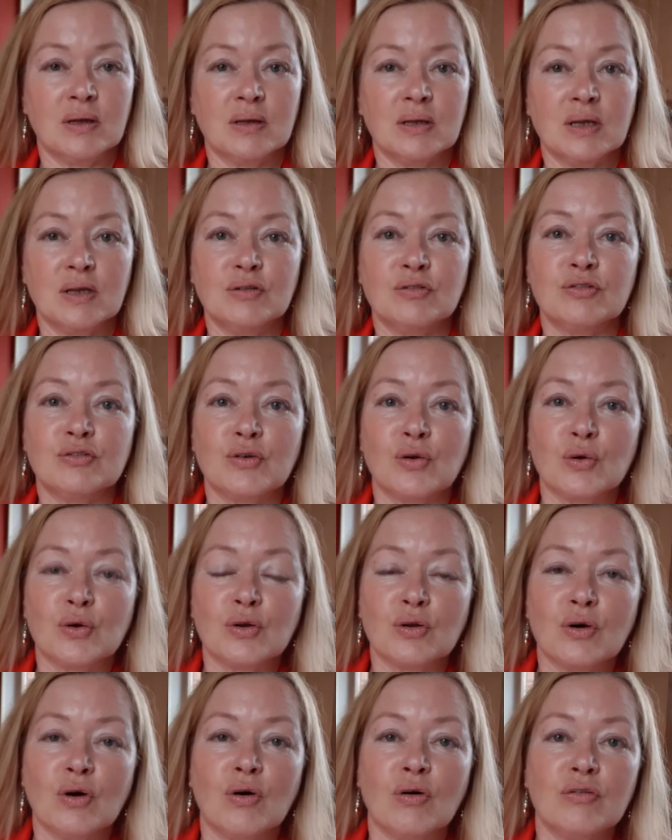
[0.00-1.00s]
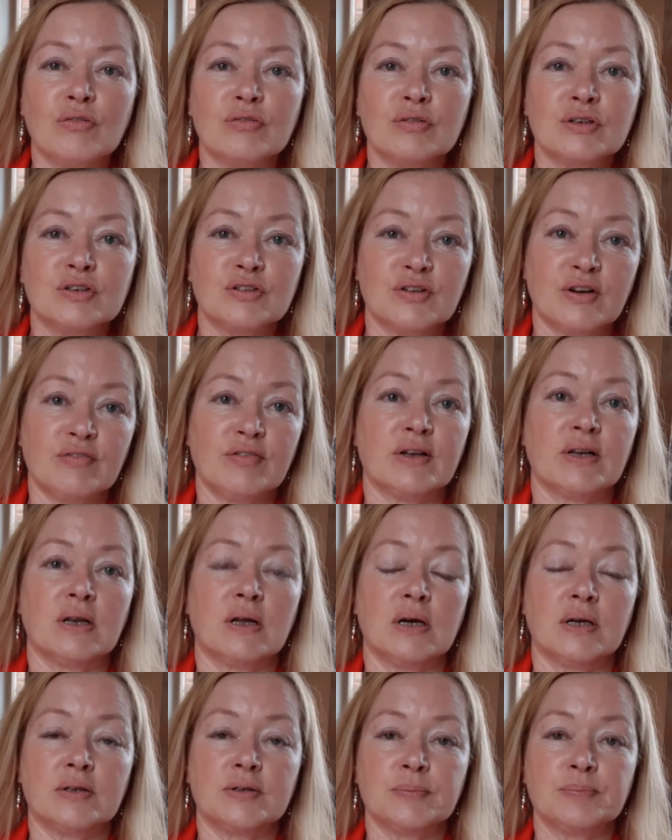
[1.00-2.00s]
in front of a traffic
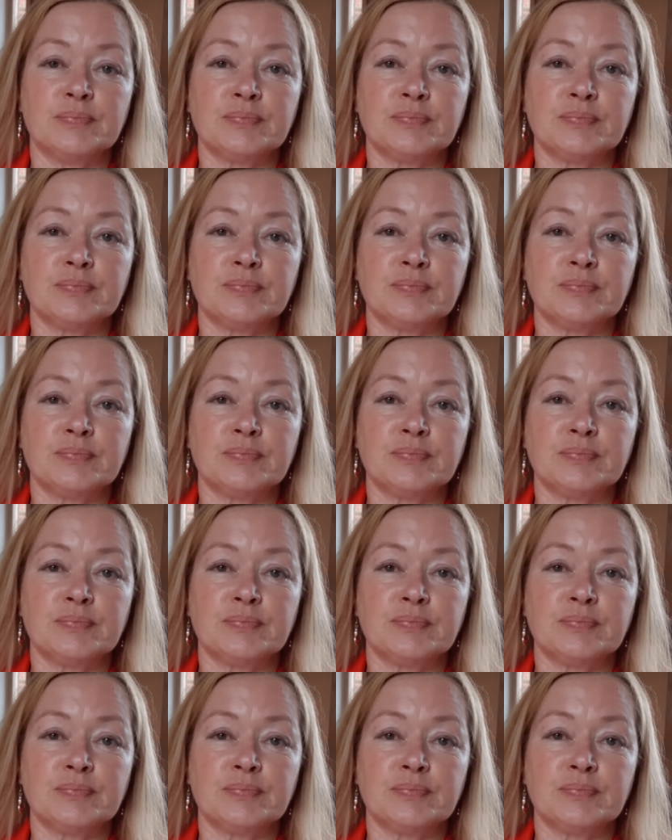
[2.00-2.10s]
light.